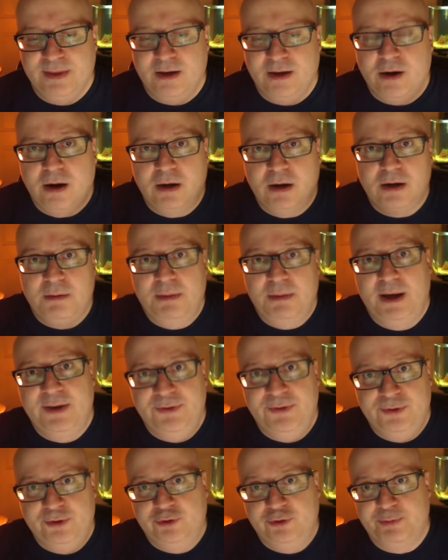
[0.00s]

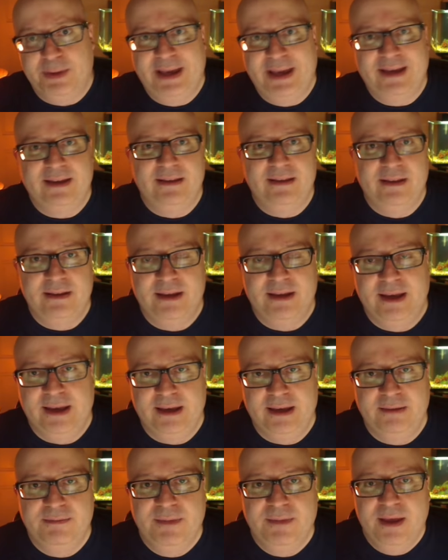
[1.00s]
cartomizers back in the
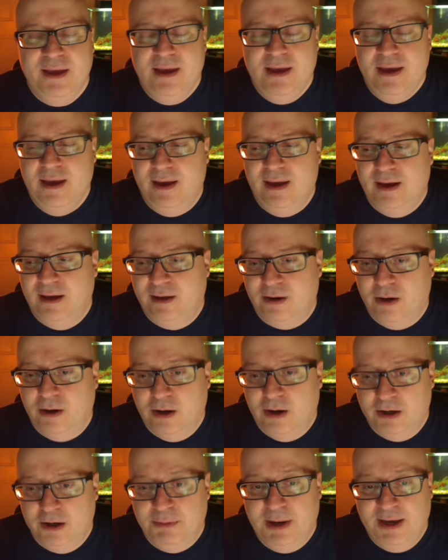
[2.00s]
day.
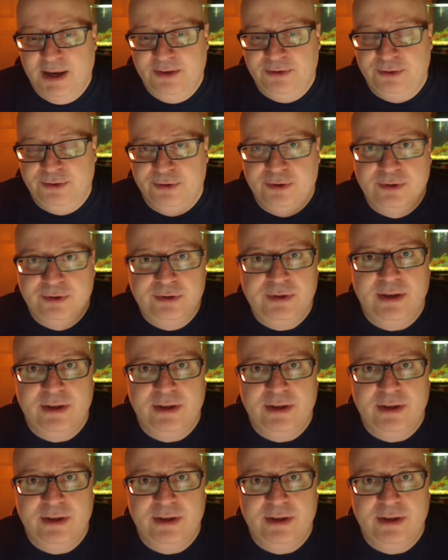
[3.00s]
Cartomizers